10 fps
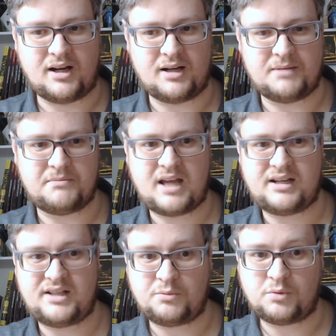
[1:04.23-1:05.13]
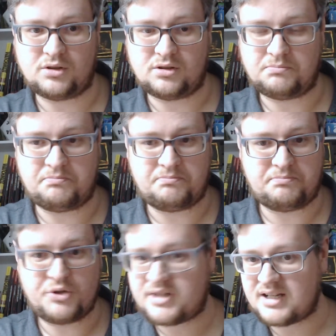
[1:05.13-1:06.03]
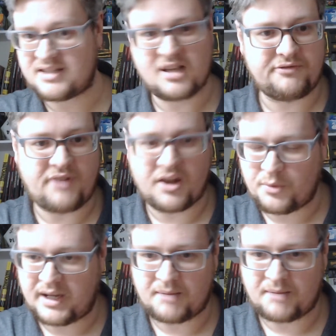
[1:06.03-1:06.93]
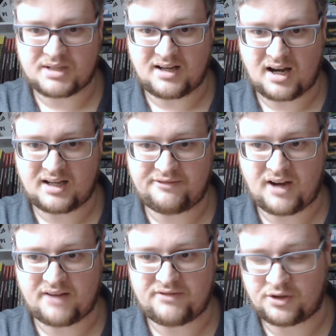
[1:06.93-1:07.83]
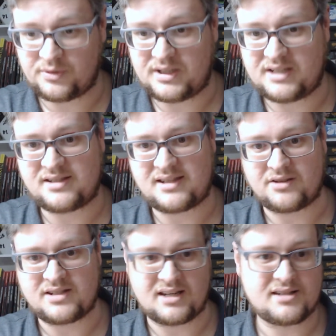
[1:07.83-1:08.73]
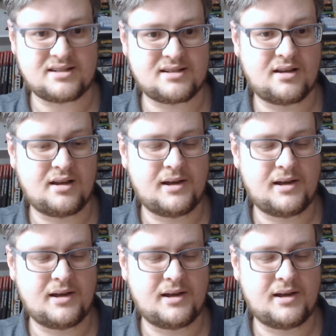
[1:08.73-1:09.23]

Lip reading: And it will boost itself all the way up to 95 degrees Celsius.